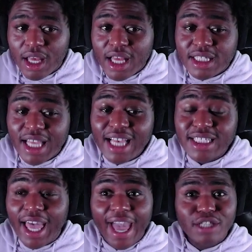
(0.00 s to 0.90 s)
That's
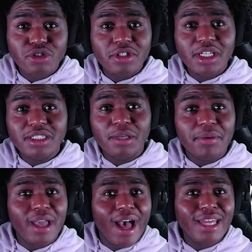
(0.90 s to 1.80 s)
actually, to be
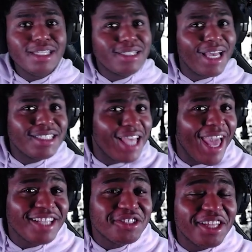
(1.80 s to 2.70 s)
honest, that's
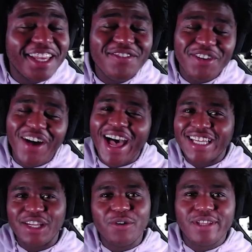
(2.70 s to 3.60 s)
actually, even though I
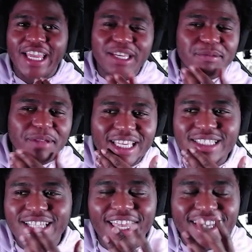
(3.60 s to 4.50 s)
don't like him, like he's
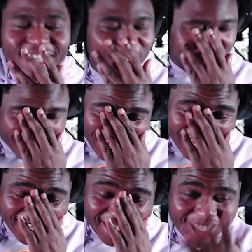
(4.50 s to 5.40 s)
like, oh my god,
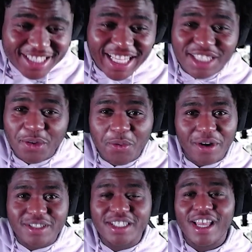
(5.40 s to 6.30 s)
he's like the
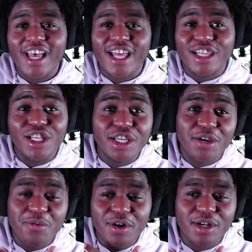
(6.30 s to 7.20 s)
worst looking
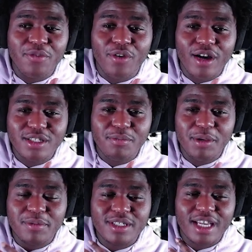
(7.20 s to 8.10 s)
one of all to me,
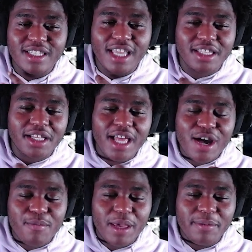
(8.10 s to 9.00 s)
besides like the clown
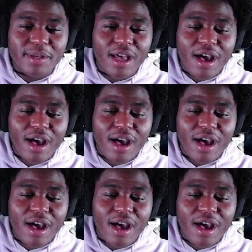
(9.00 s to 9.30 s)
maybe.